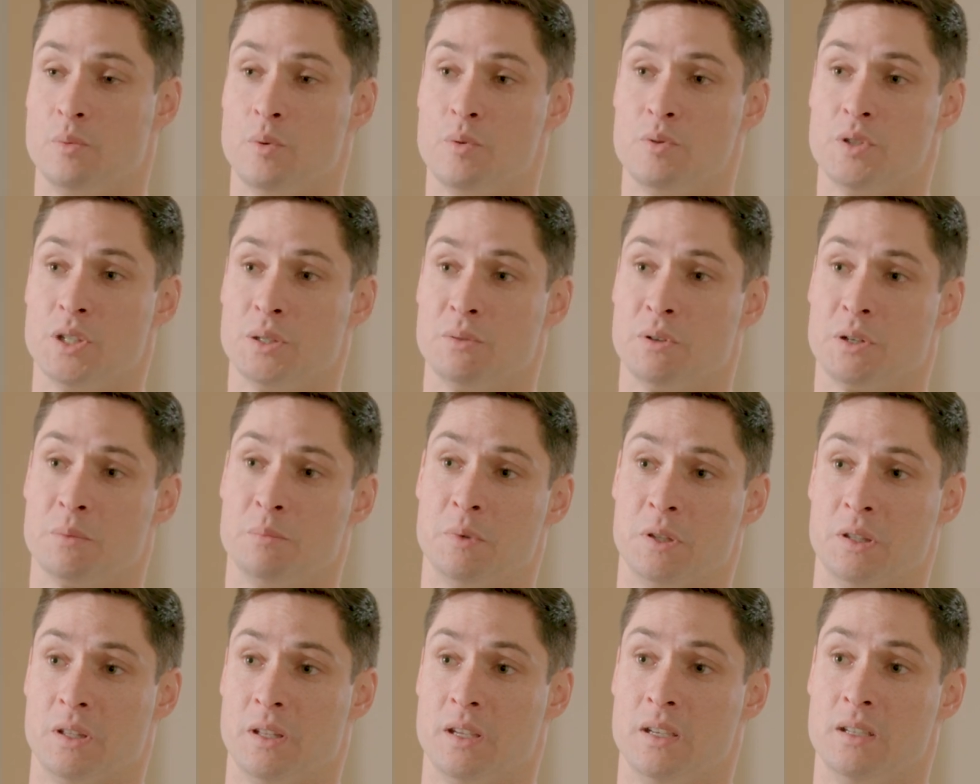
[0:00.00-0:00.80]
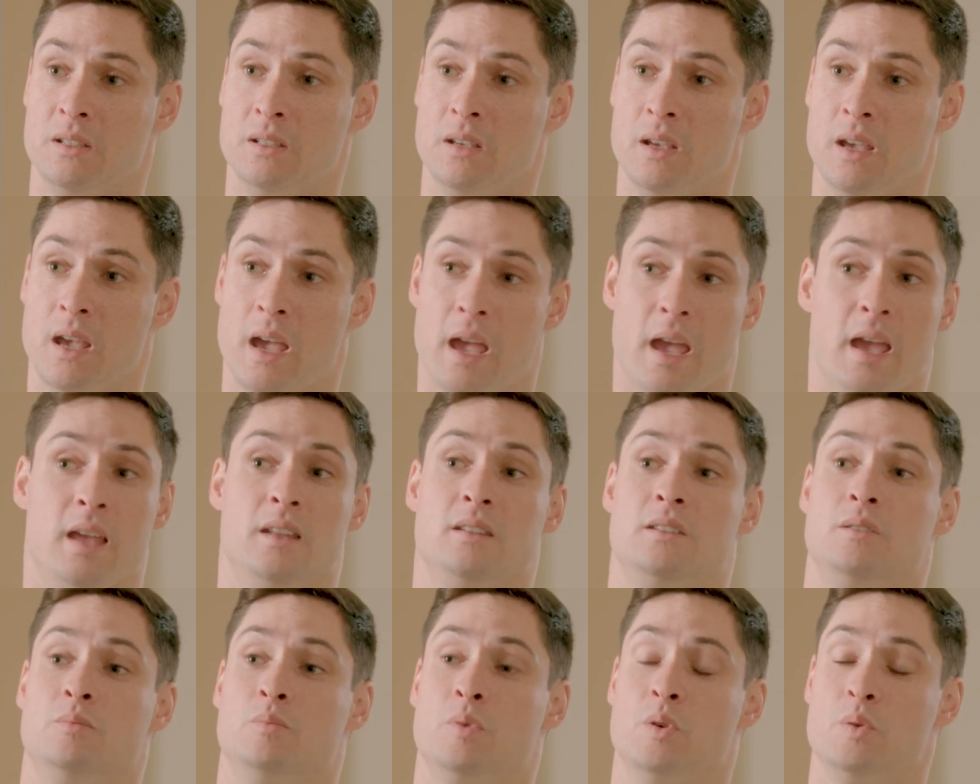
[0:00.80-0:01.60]
wheelchair rugby league
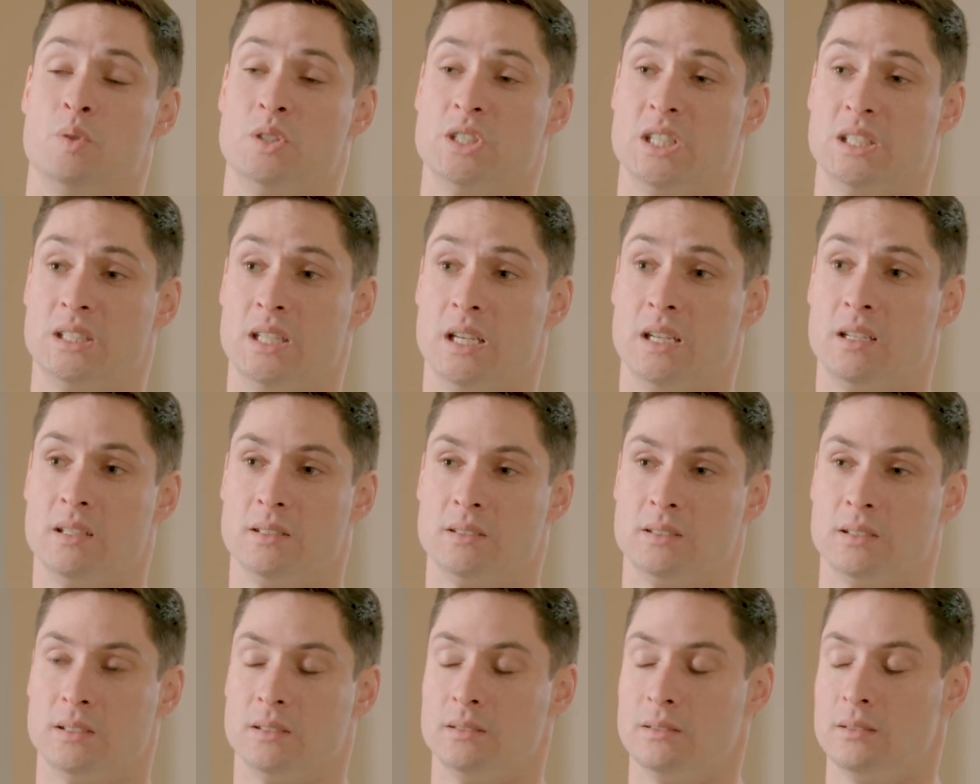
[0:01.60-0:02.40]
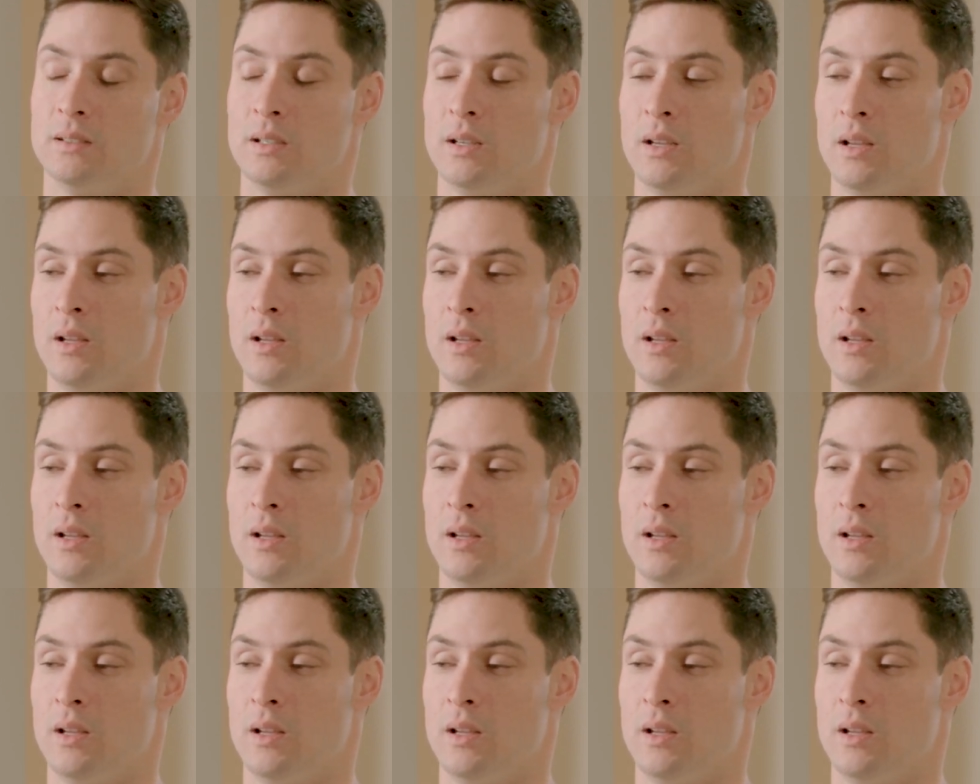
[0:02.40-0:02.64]
and in wheelchair tennis, and